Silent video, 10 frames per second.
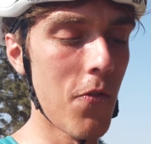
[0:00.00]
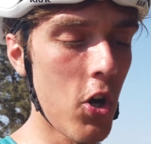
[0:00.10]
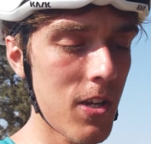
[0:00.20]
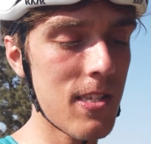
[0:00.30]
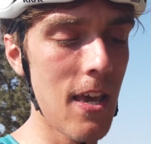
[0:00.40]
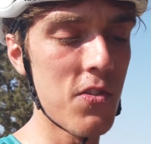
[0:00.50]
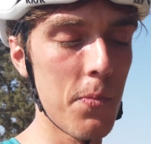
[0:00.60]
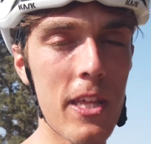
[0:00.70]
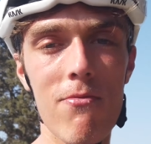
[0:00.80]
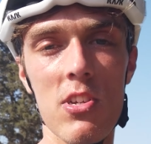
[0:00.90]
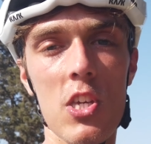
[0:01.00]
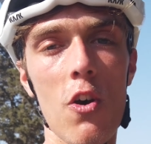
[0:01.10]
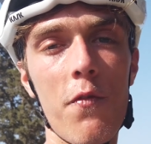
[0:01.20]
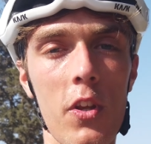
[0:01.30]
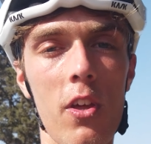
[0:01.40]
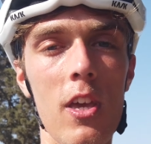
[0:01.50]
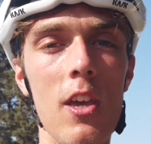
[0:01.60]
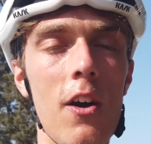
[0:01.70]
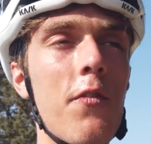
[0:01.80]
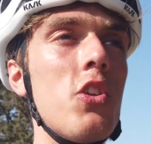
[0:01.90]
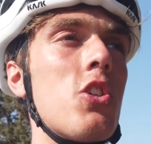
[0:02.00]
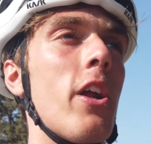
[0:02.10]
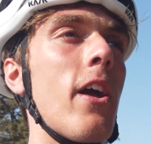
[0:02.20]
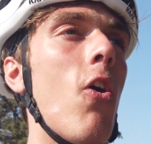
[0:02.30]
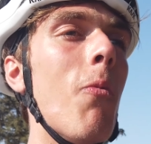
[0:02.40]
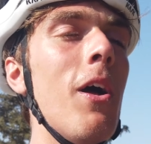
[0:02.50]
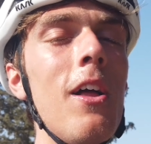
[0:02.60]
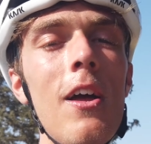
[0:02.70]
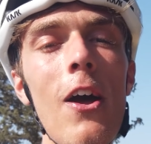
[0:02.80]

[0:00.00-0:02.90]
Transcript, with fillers: so I've got to save something in reserve for the, uh, for the journey home.